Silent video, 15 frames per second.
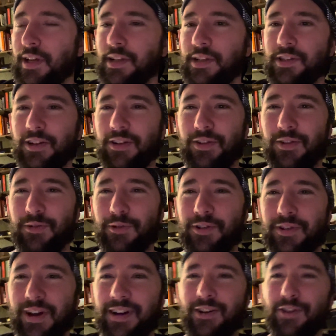So
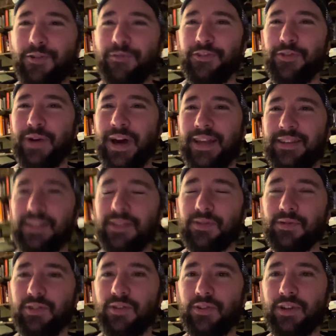I don't know if you had these
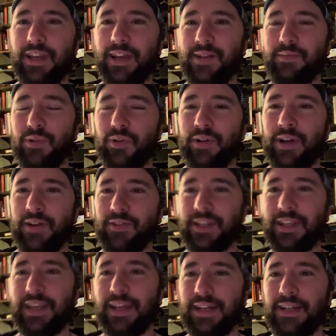when you were a kid, but when I was a
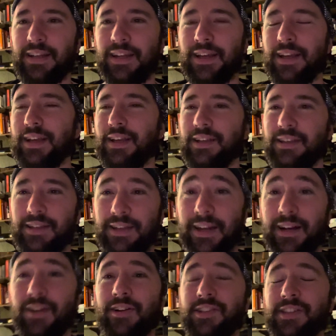kid, you get
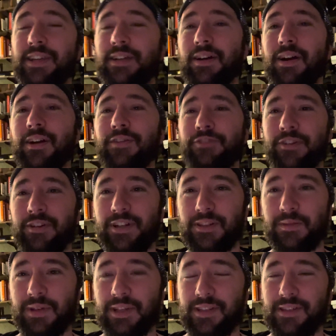an RC car for
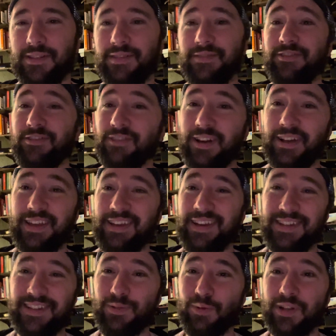Christmas, if you're lucky. I
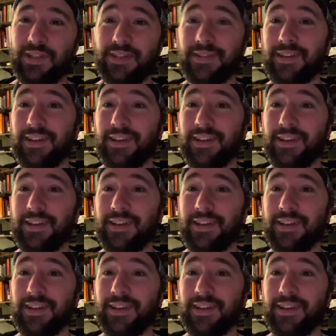did once.